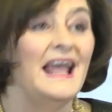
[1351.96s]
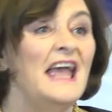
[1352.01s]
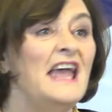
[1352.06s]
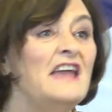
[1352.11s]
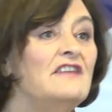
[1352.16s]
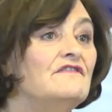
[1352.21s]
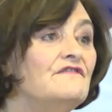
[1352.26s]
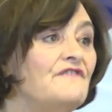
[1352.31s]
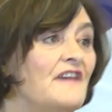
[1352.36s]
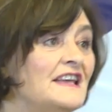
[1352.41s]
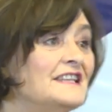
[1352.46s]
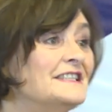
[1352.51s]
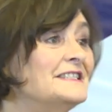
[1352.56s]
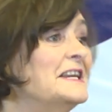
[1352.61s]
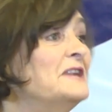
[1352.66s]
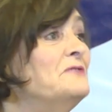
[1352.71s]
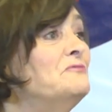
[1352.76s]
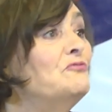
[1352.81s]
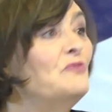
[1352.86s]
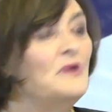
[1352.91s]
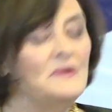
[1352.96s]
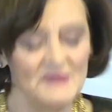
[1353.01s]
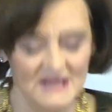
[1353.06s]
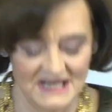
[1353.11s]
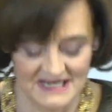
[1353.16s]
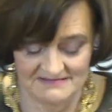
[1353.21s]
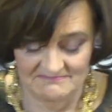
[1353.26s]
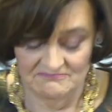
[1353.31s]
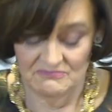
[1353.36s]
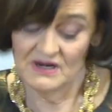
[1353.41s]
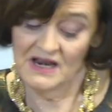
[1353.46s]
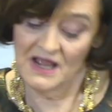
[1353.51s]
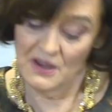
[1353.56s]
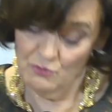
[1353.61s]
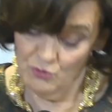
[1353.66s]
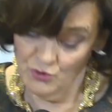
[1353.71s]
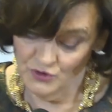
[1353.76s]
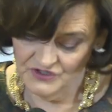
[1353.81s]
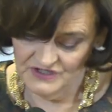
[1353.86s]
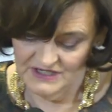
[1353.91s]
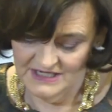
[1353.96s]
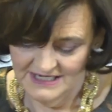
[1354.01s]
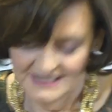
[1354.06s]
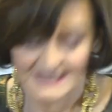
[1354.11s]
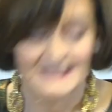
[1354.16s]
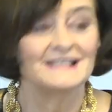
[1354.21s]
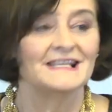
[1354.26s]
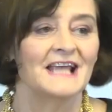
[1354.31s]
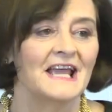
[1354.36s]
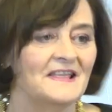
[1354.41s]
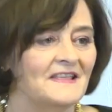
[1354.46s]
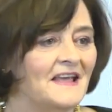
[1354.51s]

Invest in women. Well, I would say